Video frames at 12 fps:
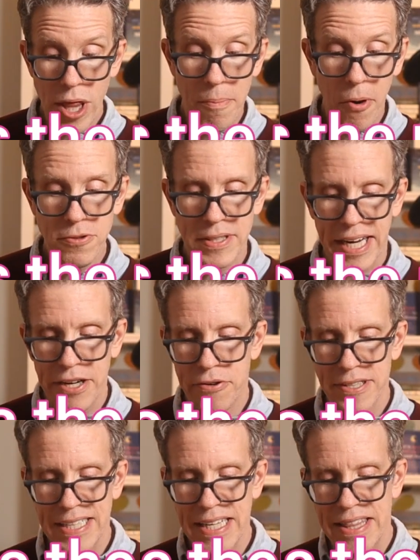What are the most
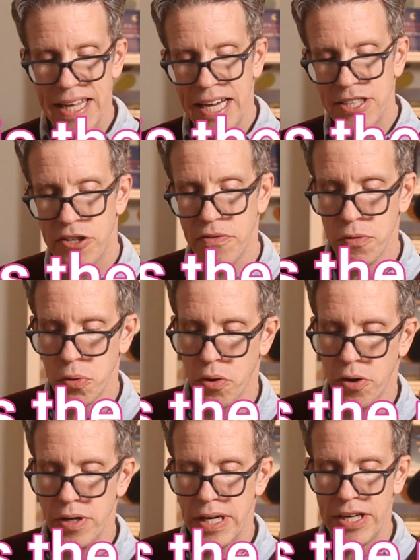interesting things you've
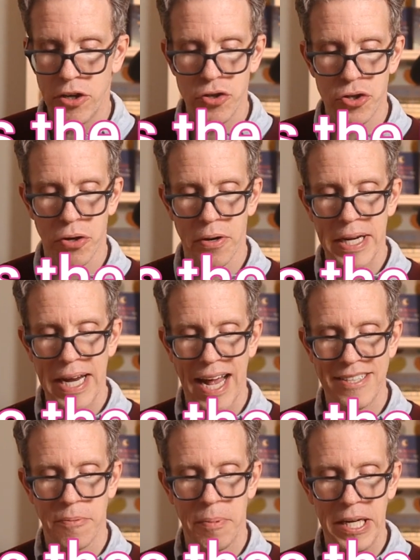learned in your
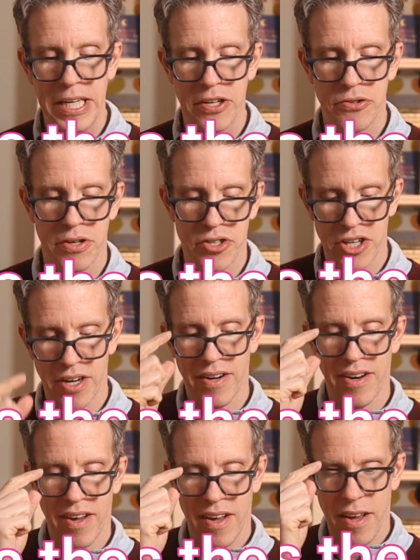journey as a pediatrician?
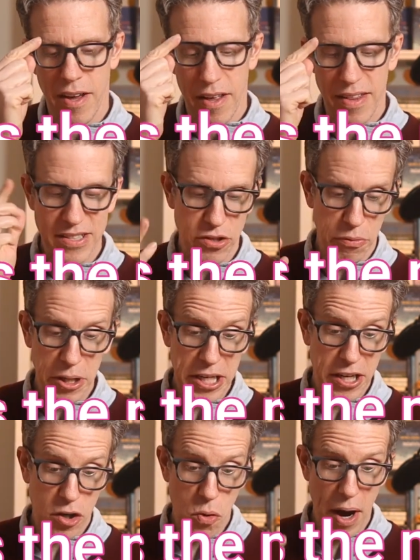It's a
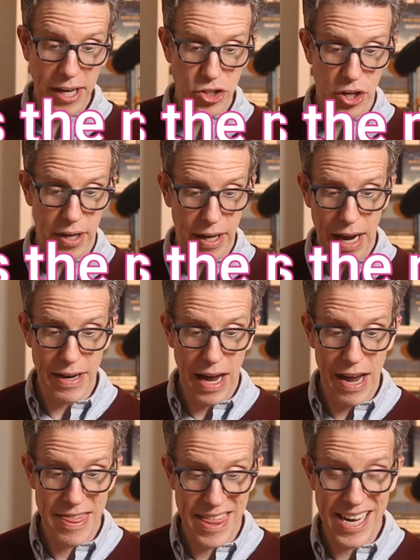really good question.
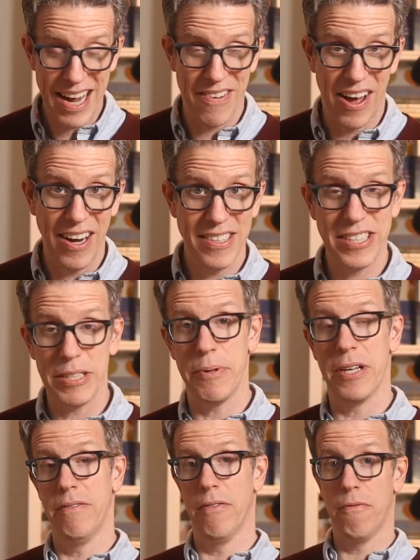I, I think I've honestly
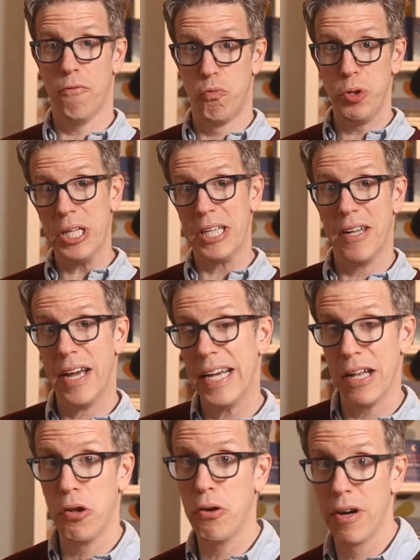been really
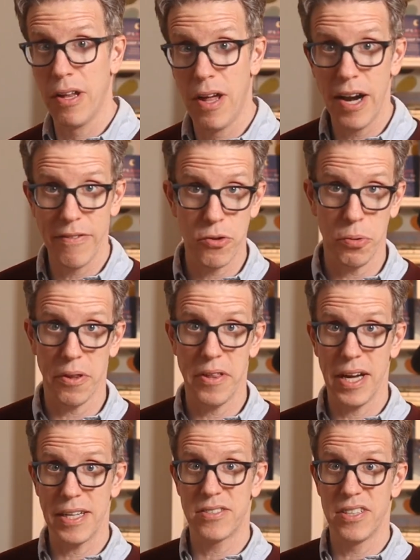lucky to learn a lot of cool
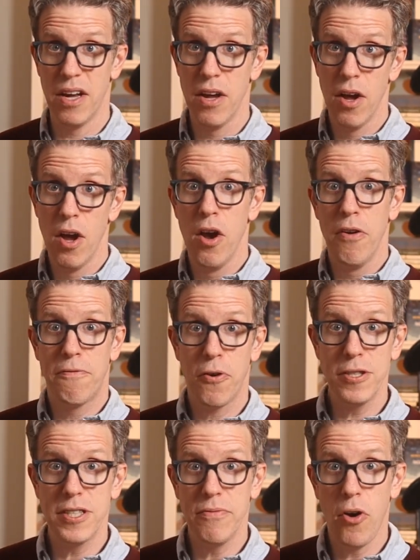things.
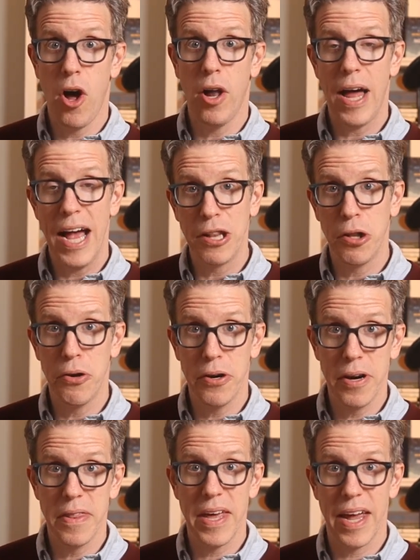First of all, I
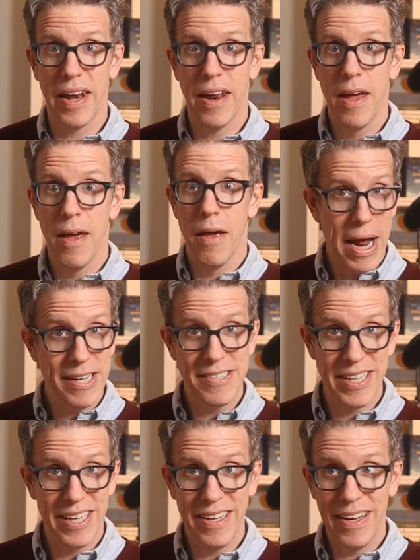learned that
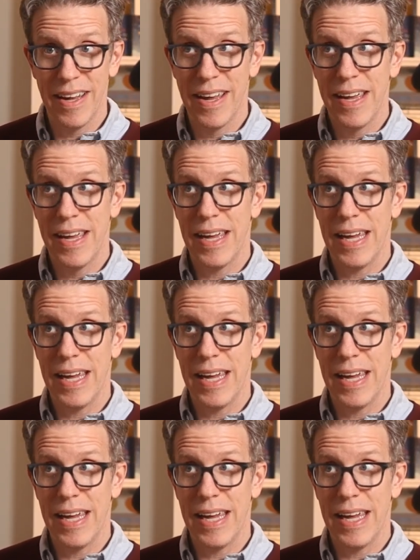medicine